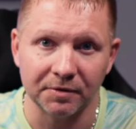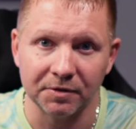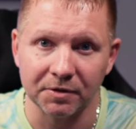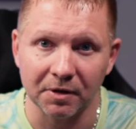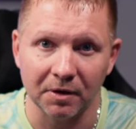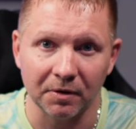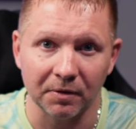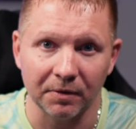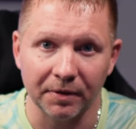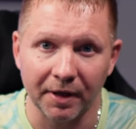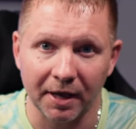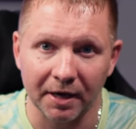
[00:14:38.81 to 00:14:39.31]

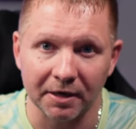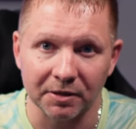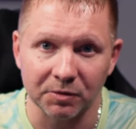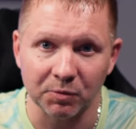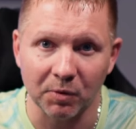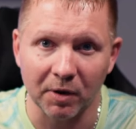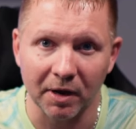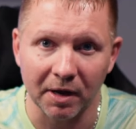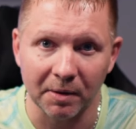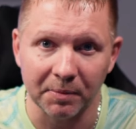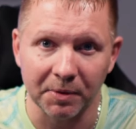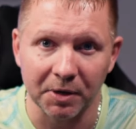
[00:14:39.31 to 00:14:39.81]
So that is
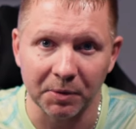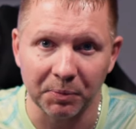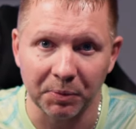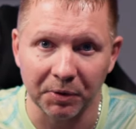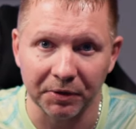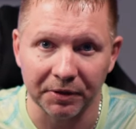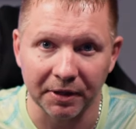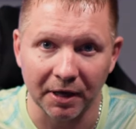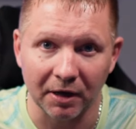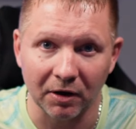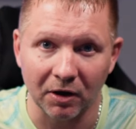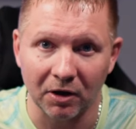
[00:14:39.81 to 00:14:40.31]
why I'm going to
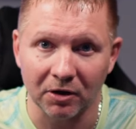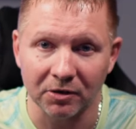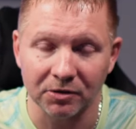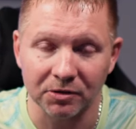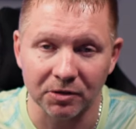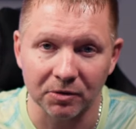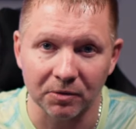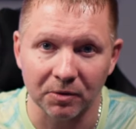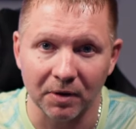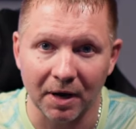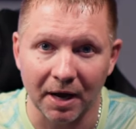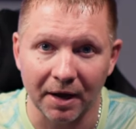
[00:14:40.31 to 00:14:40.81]
put that
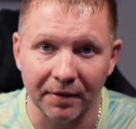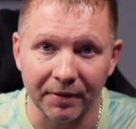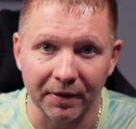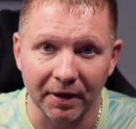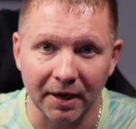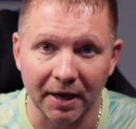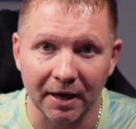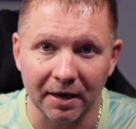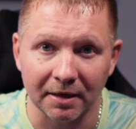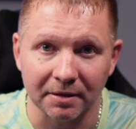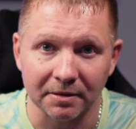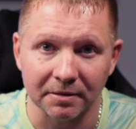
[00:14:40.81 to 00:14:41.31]
also on the
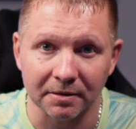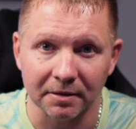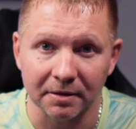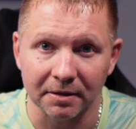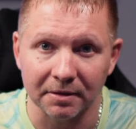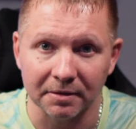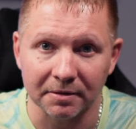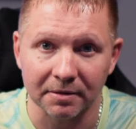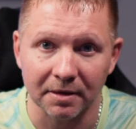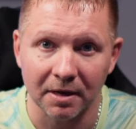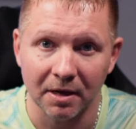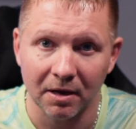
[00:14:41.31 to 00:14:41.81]
cons
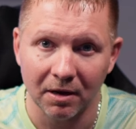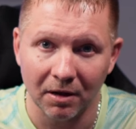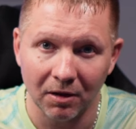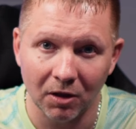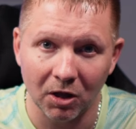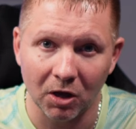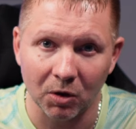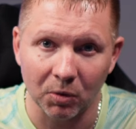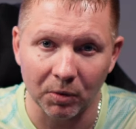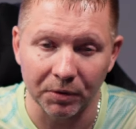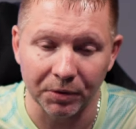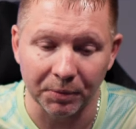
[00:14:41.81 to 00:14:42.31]
list
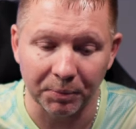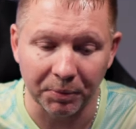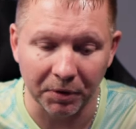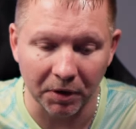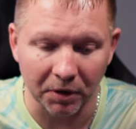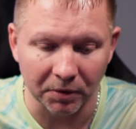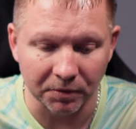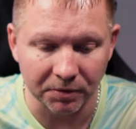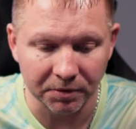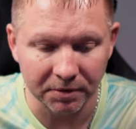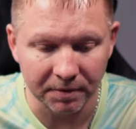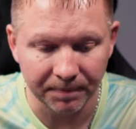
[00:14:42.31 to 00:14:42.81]
along with the
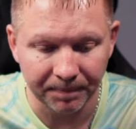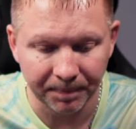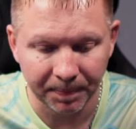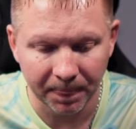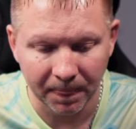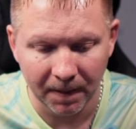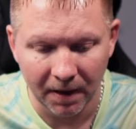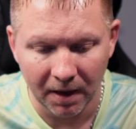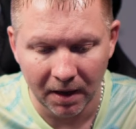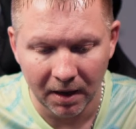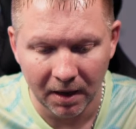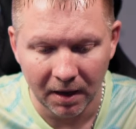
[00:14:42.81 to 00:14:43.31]
pros.
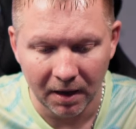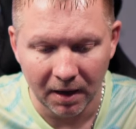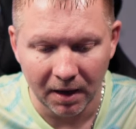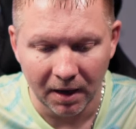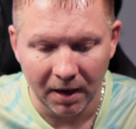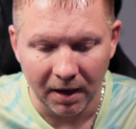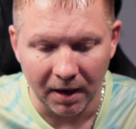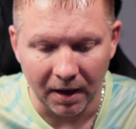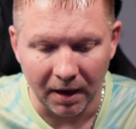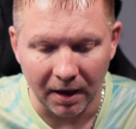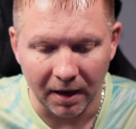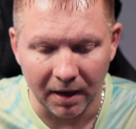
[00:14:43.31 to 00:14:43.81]

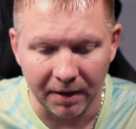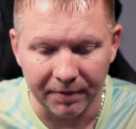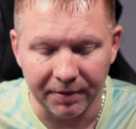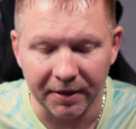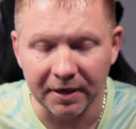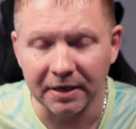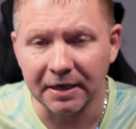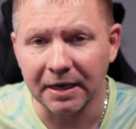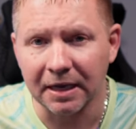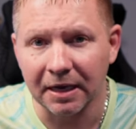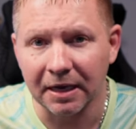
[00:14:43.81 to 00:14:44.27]
Then